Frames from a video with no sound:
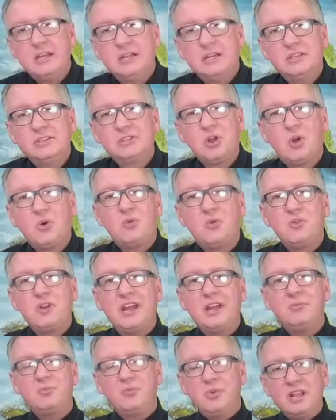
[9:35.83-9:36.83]
So
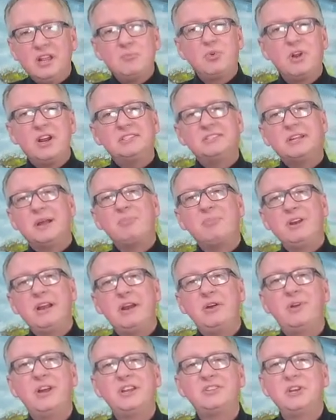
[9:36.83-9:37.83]
it really brings up an
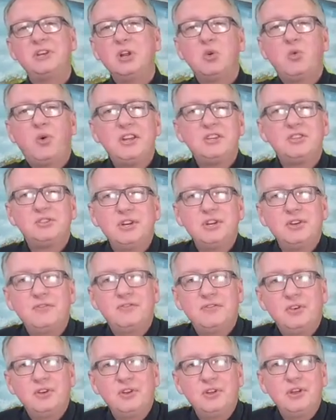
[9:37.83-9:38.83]
interesting question
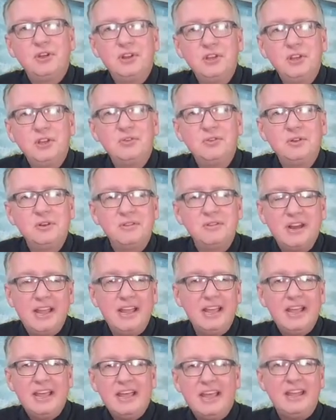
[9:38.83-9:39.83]
for you and
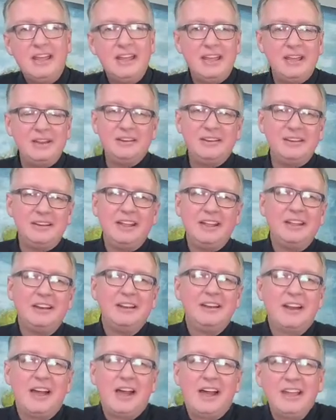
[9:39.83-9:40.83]
and,
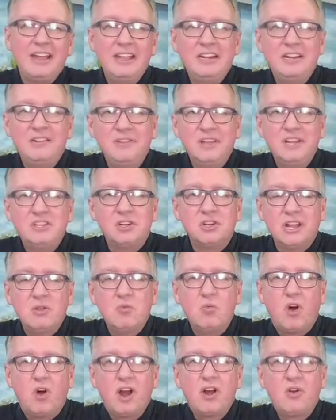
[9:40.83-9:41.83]
and I individually,
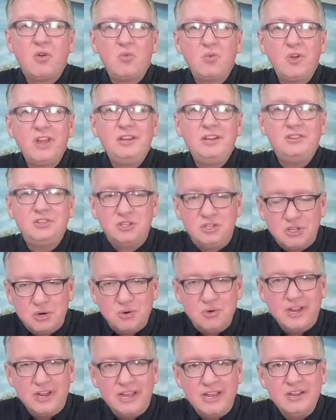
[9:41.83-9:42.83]
what are we
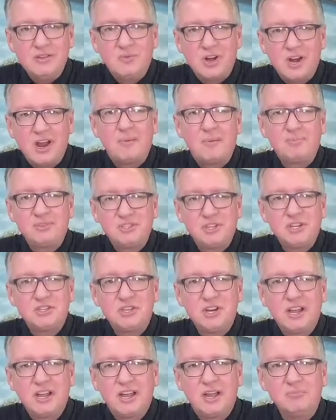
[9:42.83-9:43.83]
doing when
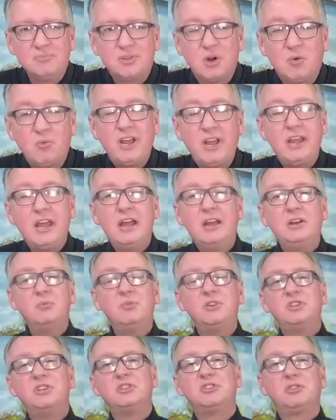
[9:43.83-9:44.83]
opposition comes our way? Do
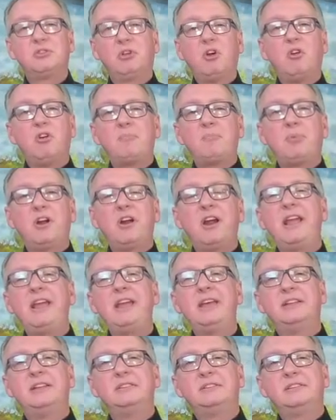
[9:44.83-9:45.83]
we just throw up our
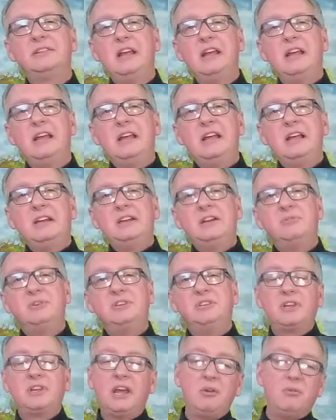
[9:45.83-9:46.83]
hands? Do we
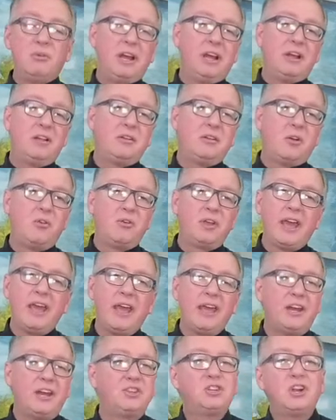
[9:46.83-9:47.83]
say, well,
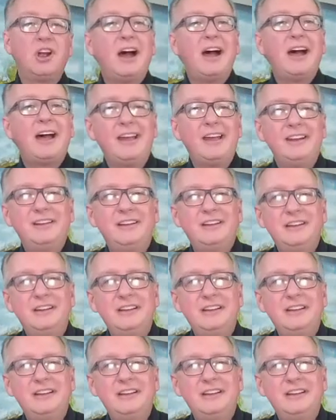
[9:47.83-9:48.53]
okay, I tried?